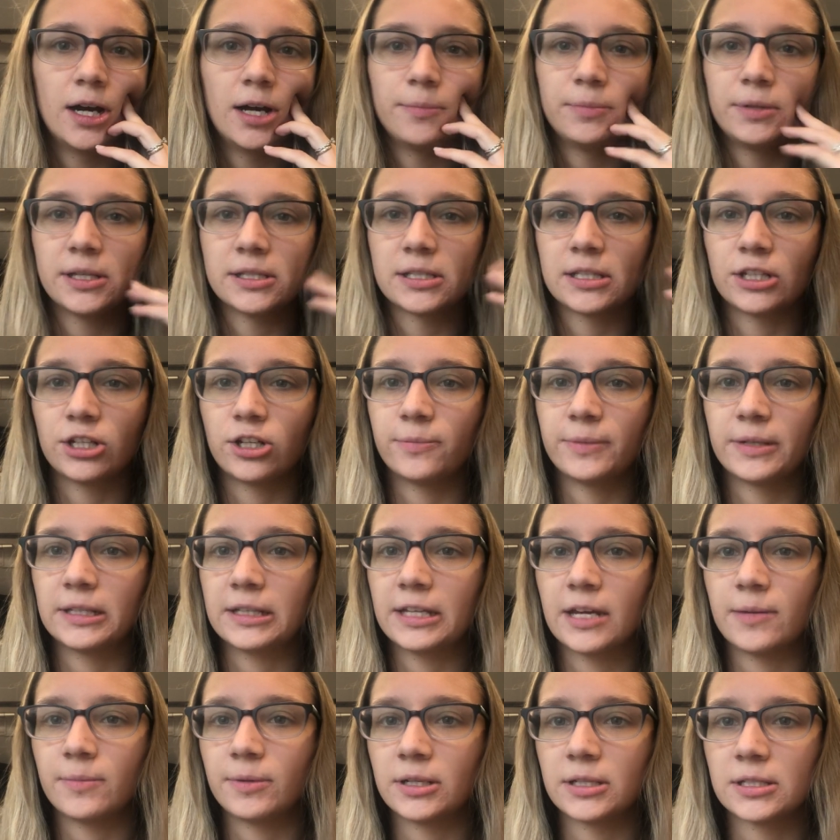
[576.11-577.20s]
plus a little bit of
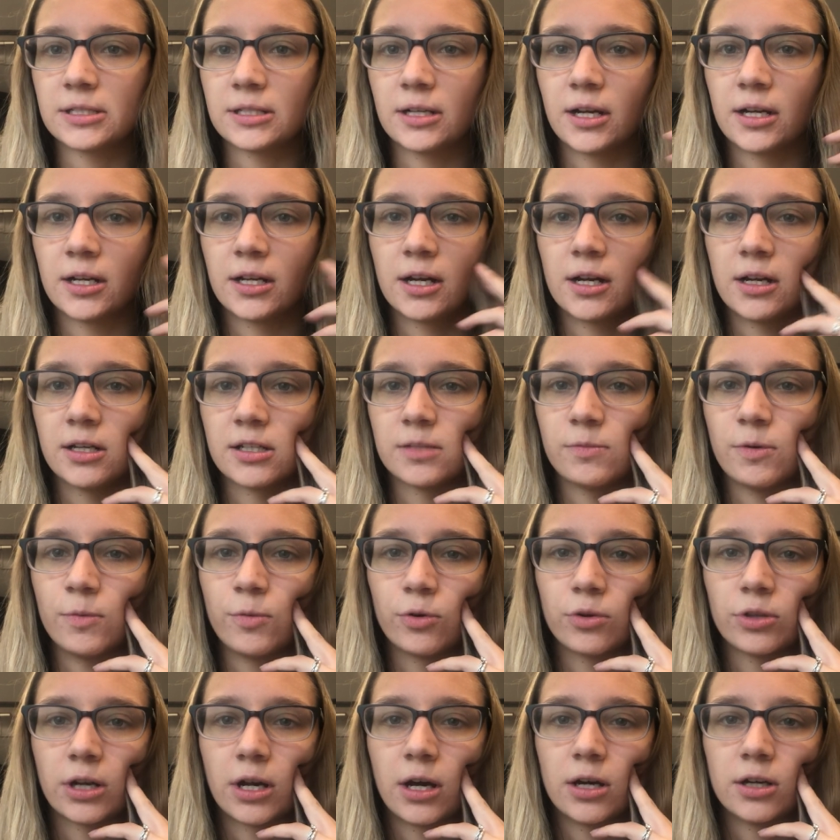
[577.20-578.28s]
labor. It's not going to cost me
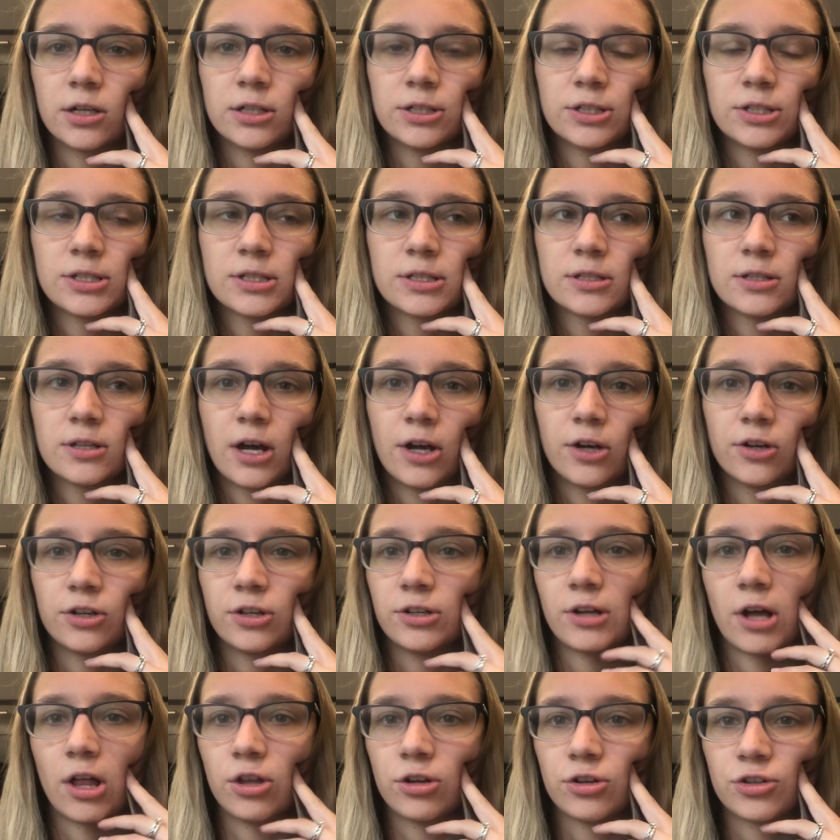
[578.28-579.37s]
more than
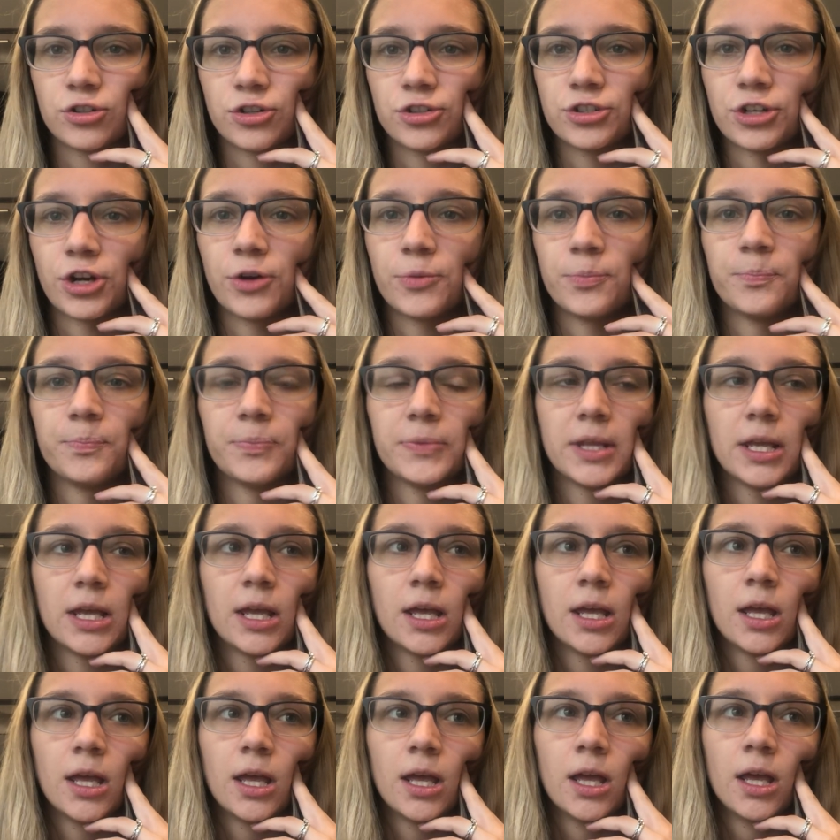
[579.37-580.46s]
$100 or so.
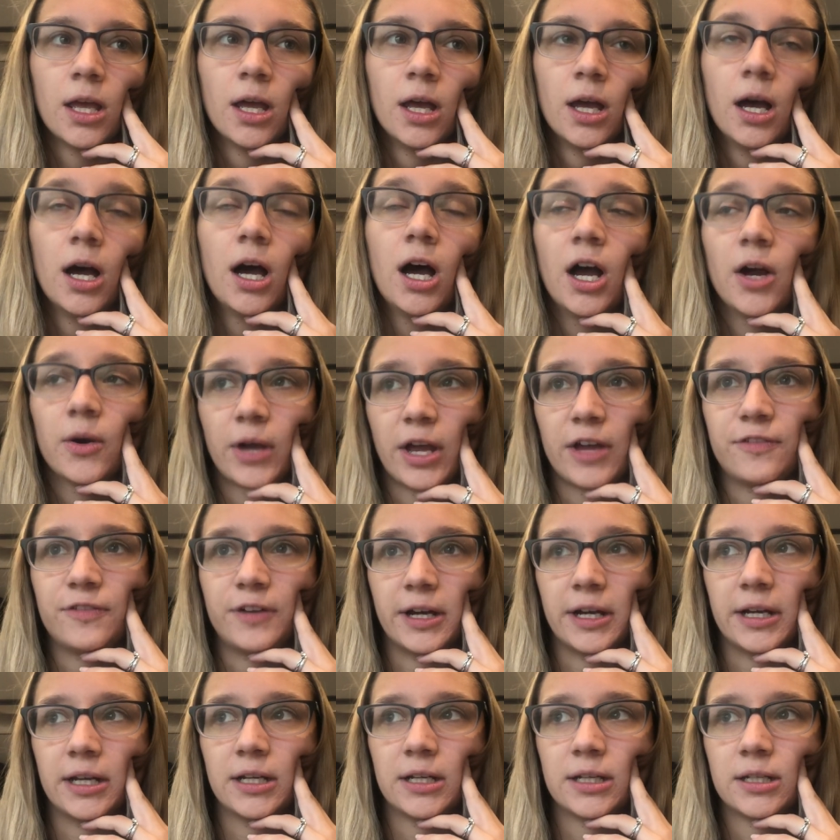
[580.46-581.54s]
Okay,
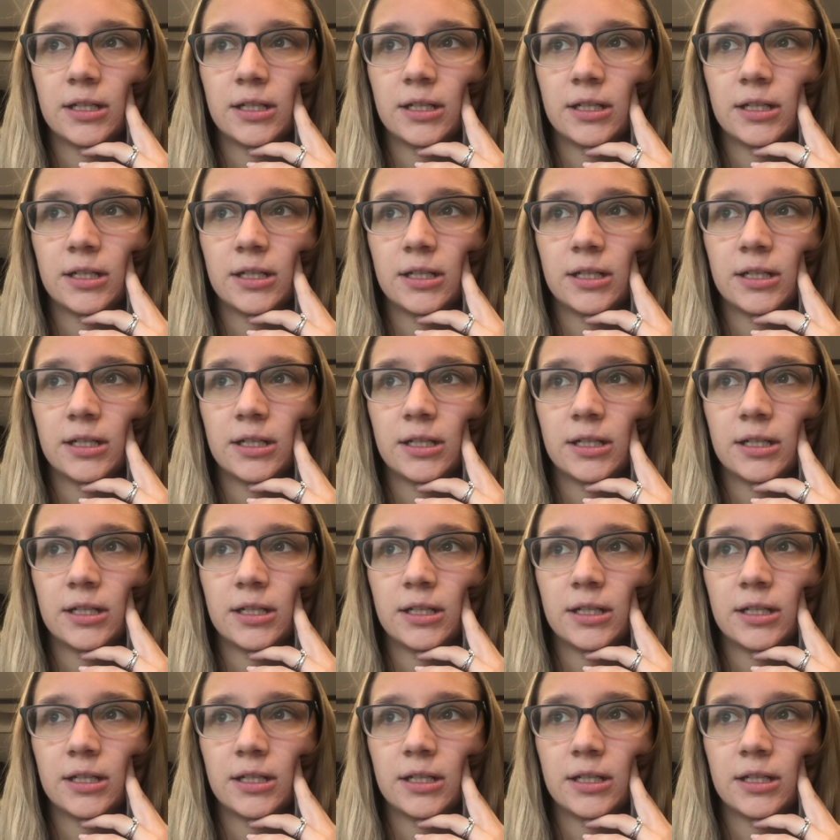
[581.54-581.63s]
fine.